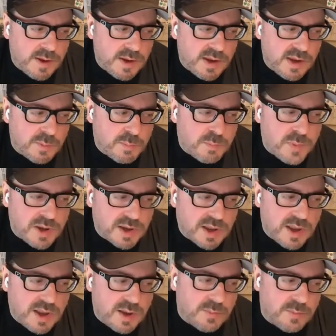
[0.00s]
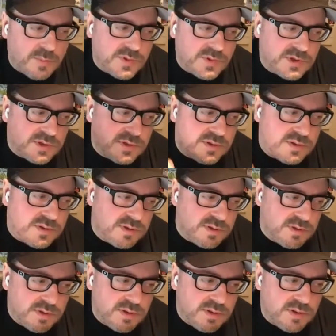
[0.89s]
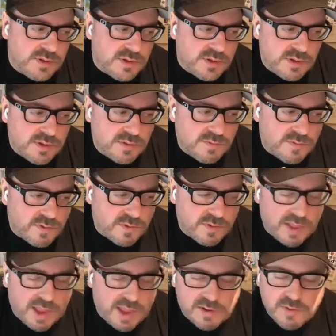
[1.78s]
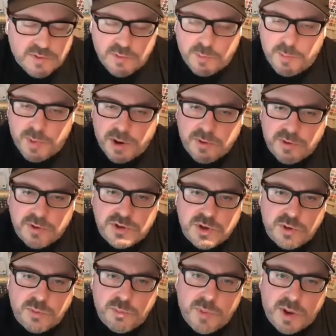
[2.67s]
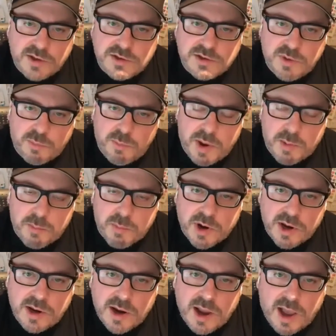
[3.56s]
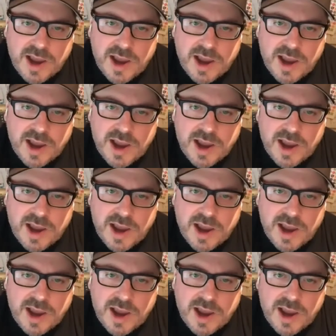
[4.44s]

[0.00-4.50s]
it becomes, for lack of a better term, muscle memory.